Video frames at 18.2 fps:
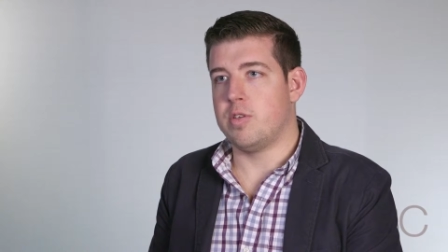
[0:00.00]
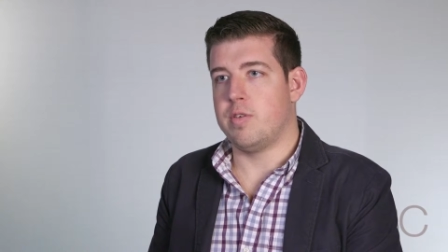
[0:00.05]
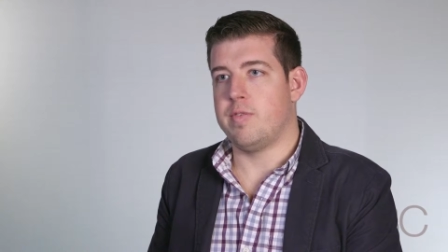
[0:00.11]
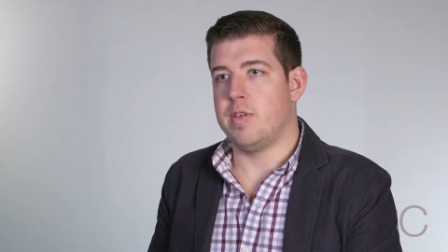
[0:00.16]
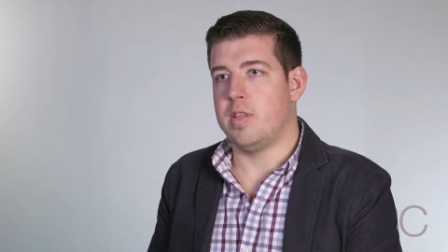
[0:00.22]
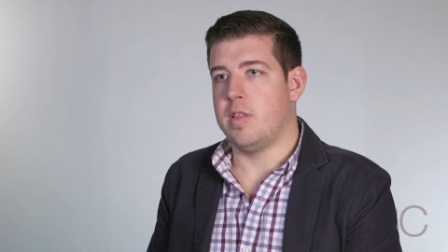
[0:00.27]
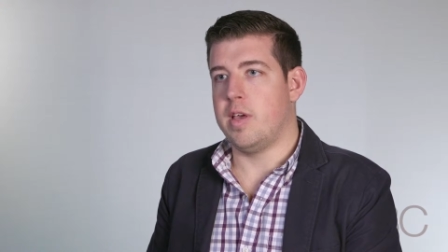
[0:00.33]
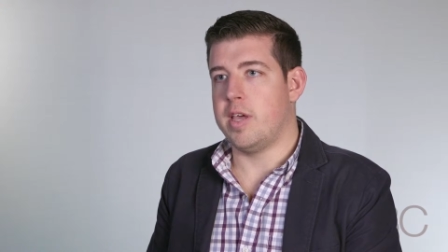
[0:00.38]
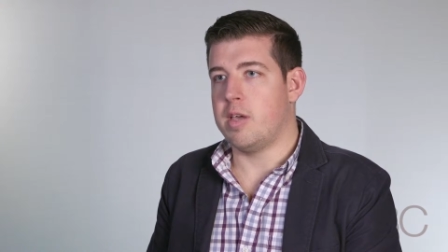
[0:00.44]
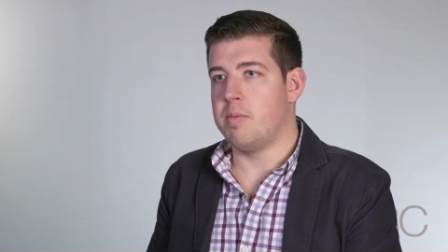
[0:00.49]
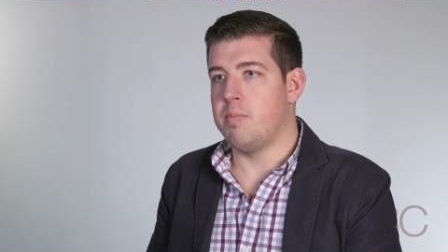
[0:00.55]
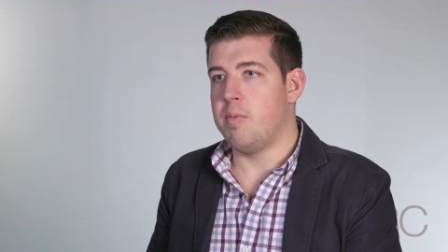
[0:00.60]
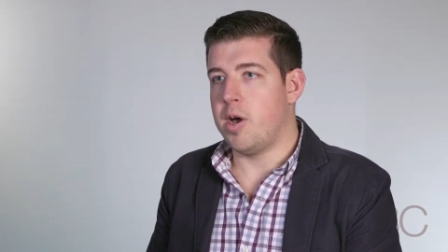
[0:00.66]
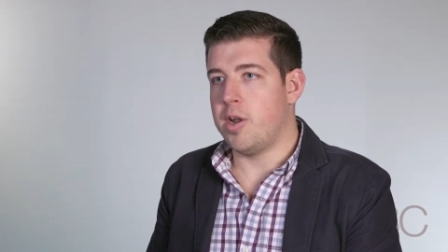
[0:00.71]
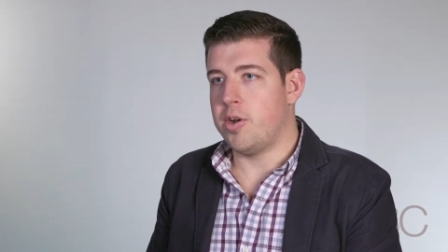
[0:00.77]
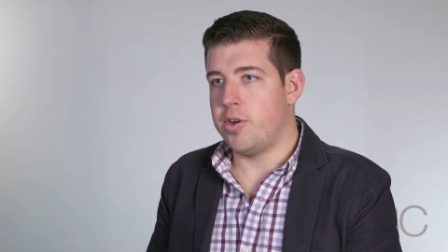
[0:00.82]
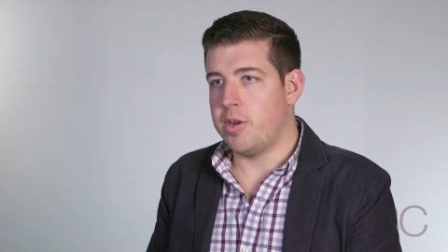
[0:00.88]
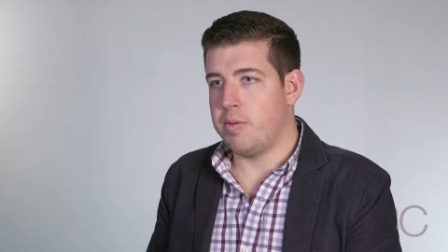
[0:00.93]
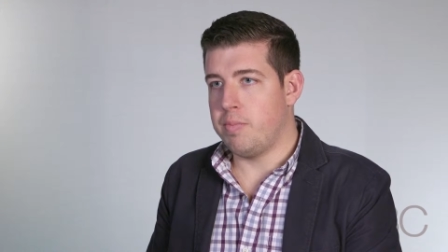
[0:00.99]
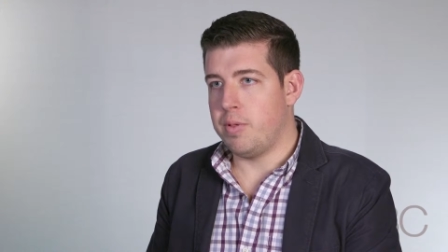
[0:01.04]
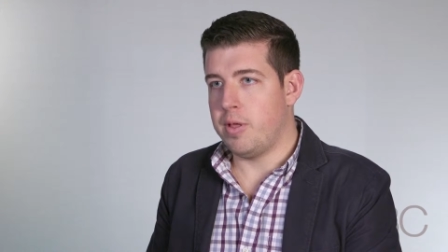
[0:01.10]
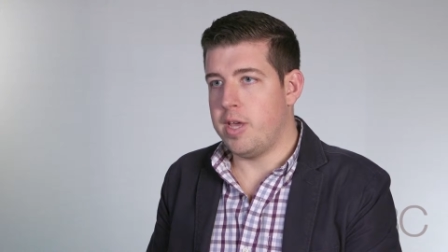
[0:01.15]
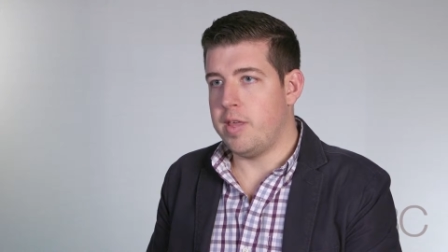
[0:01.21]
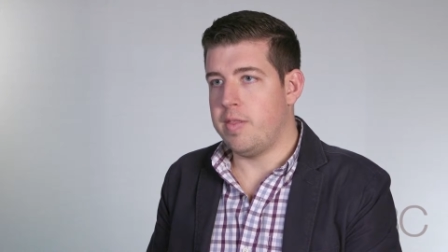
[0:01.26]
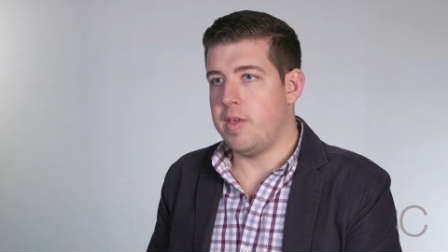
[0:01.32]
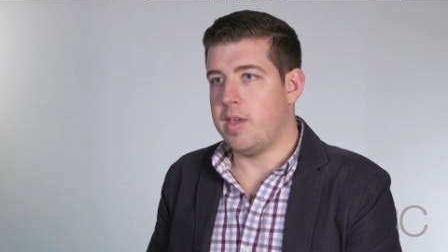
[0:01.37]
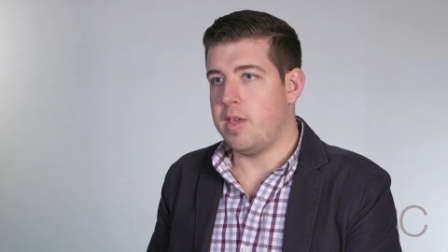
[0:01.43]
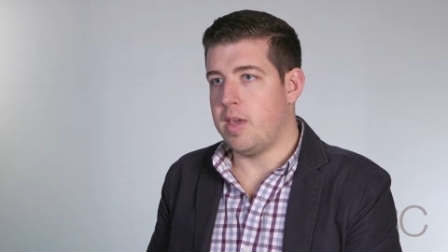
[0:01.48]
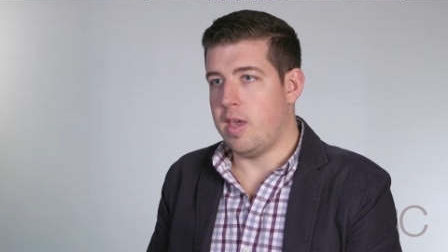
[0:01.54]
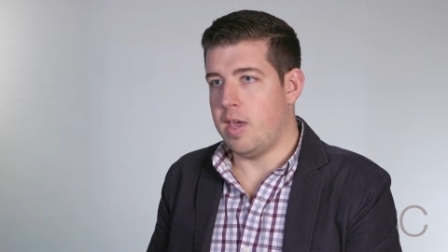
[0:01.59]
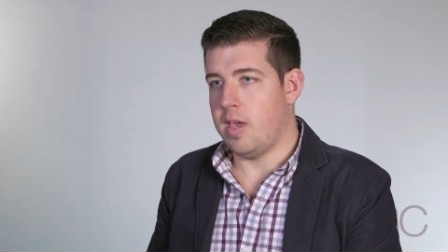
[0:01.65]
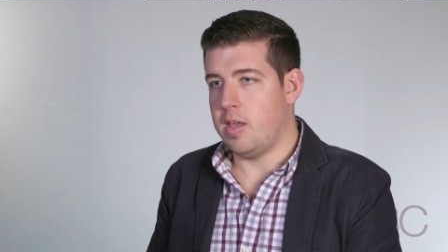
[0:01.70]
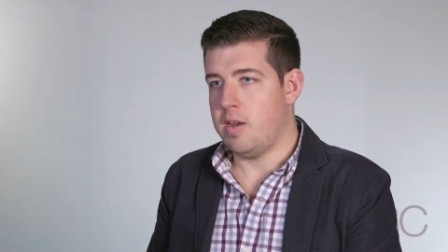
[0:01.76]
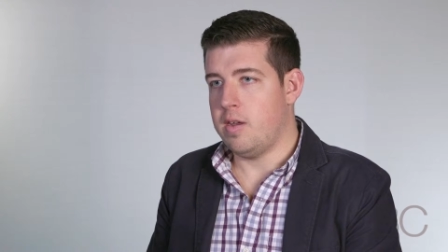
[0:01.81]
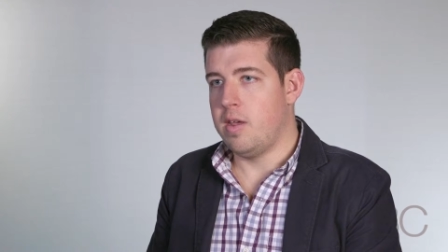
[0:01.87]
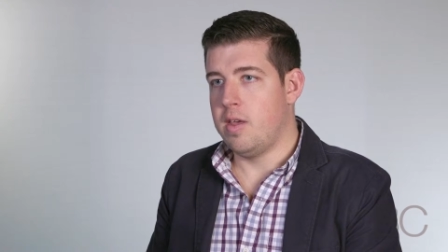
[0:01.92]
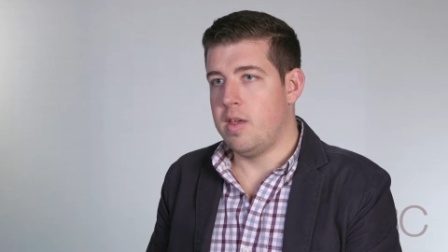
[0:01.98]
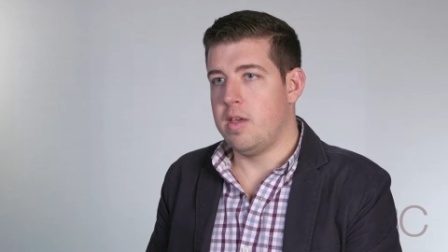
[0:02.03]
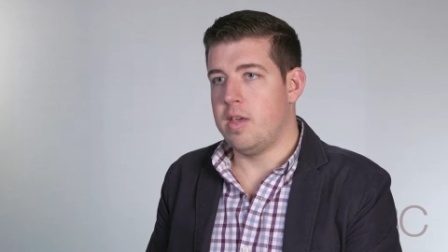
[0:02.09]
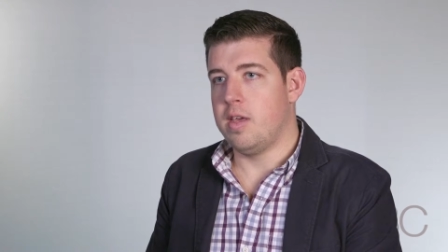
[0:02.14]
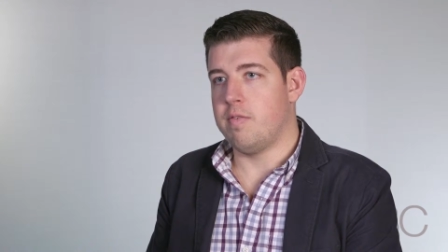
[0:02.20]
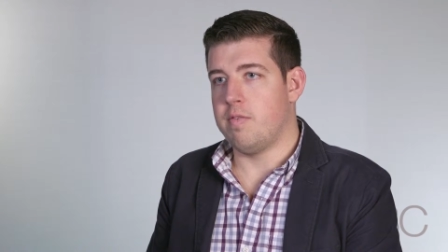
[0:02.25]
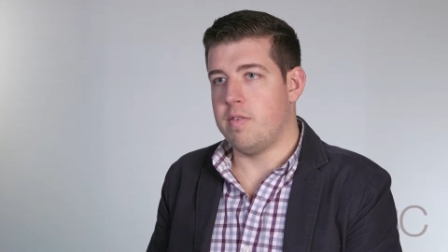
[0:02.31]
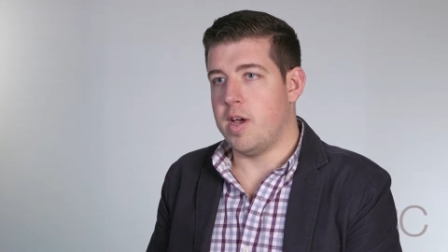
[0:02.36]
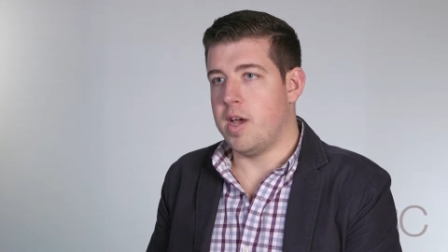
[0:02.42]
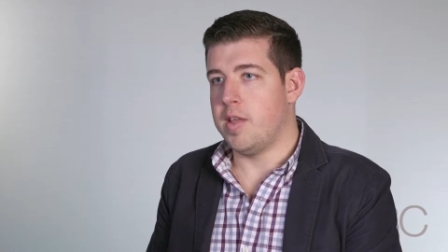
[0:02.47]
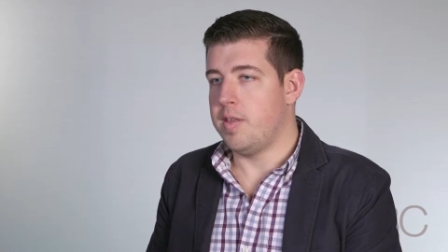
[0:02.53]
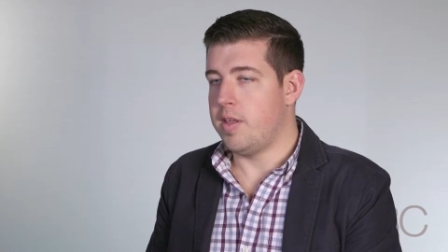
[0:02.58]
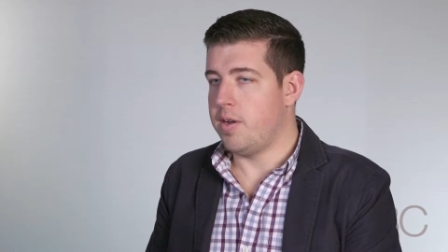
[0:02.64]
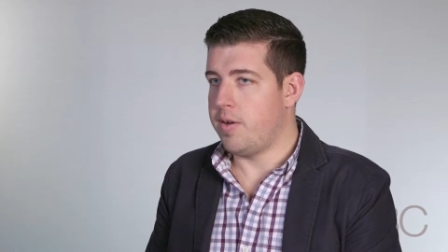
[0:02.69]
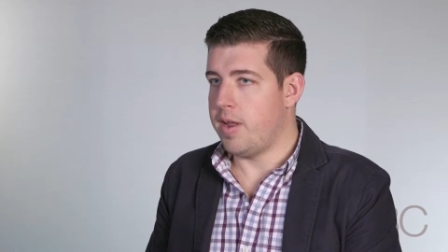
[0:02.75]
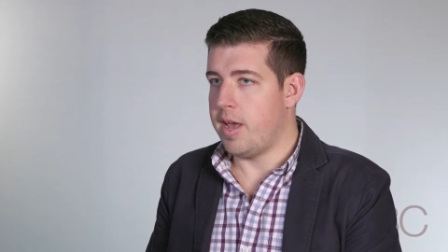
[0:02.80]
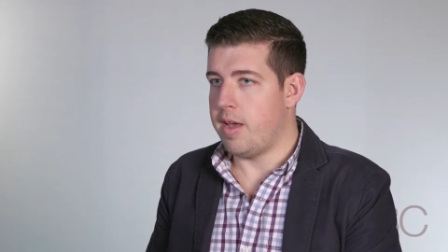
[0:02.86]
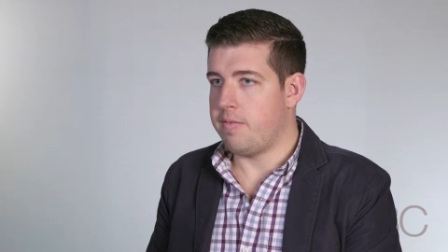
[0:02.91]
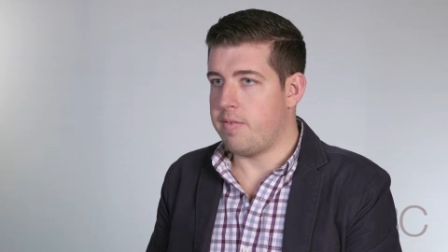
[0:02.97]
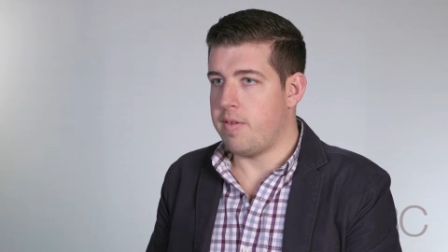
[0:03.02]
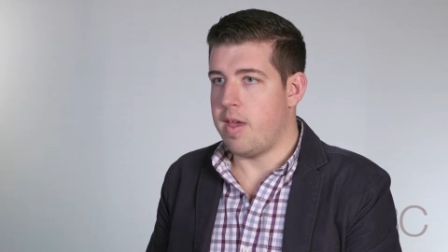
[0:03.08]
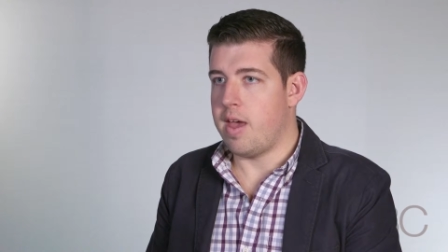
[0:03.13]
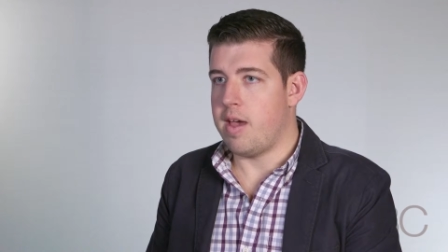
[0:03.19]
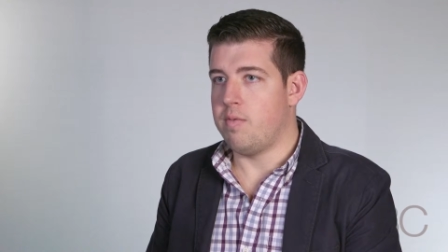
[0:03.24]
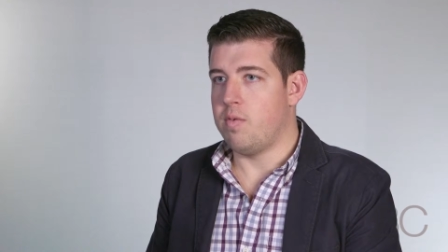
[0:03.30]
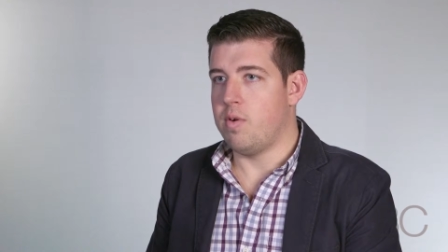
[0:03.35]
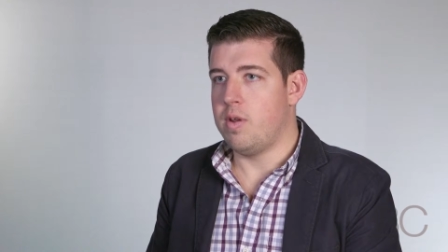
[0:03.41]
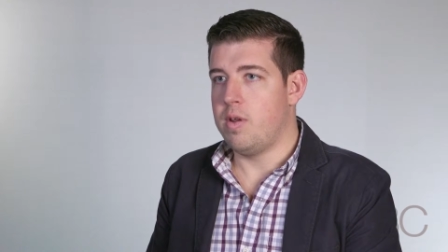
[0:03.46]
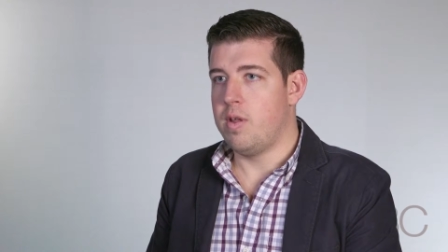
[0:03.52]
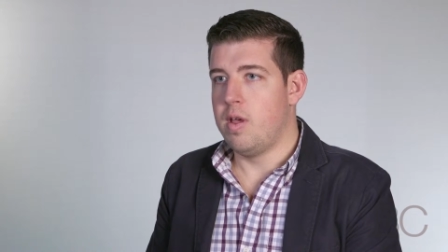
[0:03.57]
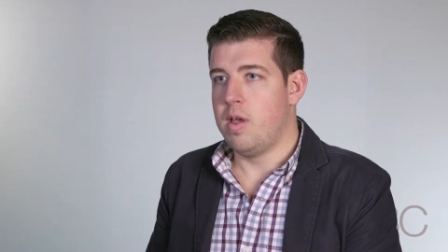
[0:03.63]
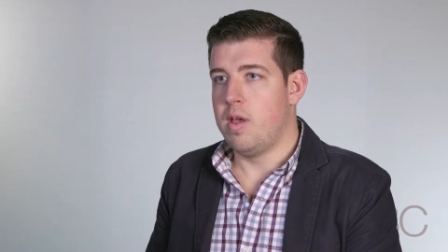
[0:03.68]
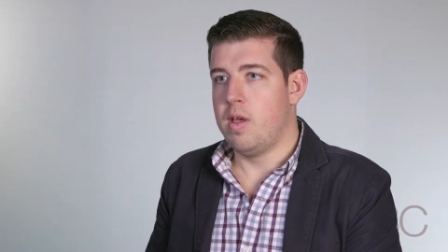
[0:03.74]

So if they'd like a monitoring plan, they can. If not, they don't have to have one.